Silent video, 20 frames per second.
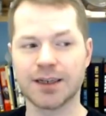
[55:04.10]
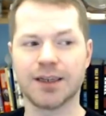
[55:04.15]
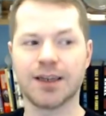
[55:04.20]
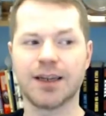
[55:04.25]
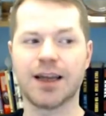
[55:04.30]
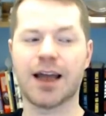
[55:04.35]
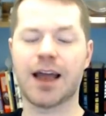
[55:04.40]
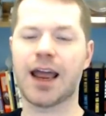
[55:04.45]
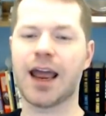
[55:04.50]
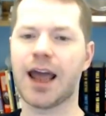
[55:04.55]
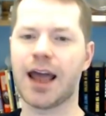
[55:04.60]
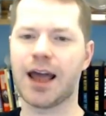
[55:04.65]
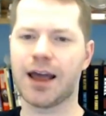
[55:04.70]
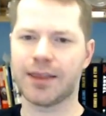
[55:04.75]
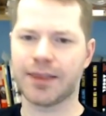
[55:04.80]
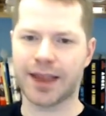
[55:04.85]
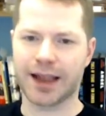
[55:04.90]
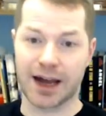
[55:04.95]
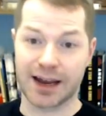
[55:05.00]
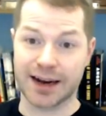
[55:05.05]

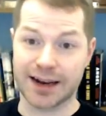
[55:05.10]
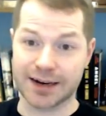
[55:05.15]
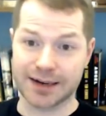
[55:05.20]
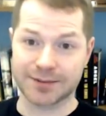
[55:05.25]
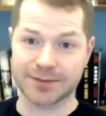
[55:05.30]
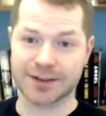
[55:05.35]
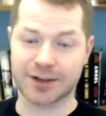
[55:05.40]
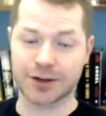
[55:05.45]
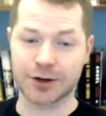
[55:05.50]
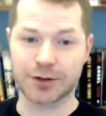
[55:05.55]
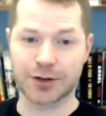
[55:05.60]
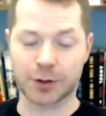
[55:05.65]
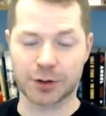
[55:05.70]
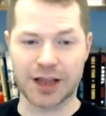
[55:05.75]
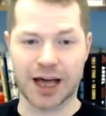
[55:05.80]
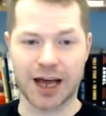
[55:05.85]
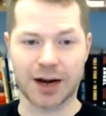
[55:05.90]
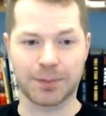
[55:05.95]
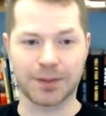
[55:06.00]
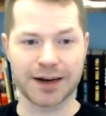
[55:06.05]
and they got in. So there were a
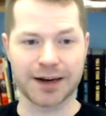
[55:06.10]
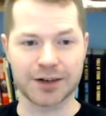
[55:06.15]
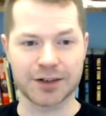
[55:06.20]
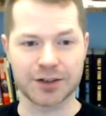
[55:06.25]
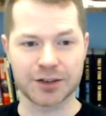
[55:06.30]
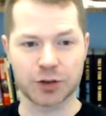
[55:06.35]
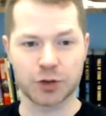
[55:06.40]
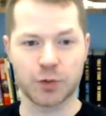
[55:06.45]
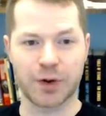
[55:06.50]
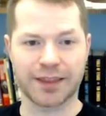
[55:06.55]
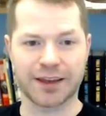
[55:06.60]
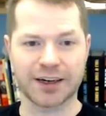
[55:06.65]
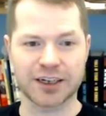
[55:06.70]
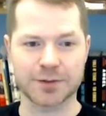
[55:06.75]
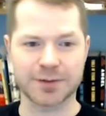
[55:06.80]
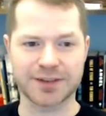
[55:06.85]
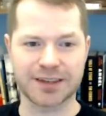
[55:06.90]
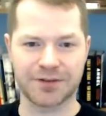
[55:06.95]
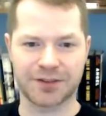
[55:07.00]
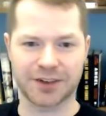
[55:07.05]
lot of players who went there
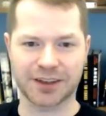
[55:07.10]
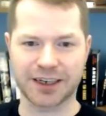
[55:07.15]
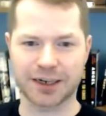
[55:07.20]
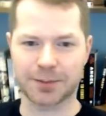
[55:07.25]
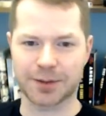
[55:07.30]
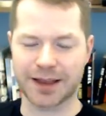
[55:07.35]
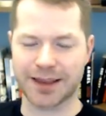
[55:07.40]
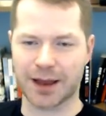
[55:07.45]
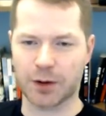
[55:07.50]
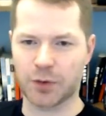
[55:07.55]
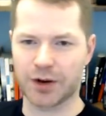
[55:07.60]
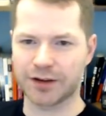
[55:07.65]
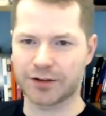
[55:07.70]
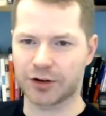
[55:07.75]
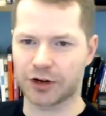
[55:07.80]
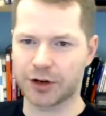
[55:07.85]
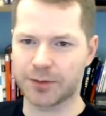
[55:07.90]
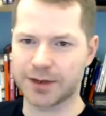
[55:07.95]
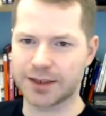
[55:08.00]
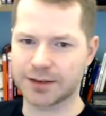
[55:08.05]
specifically to play that one
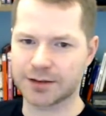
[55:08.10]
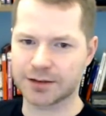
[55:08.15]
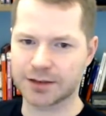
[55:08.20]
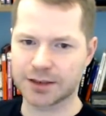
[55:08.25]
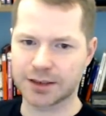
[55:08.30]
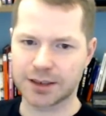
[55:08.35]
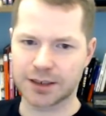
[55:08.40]
tournament.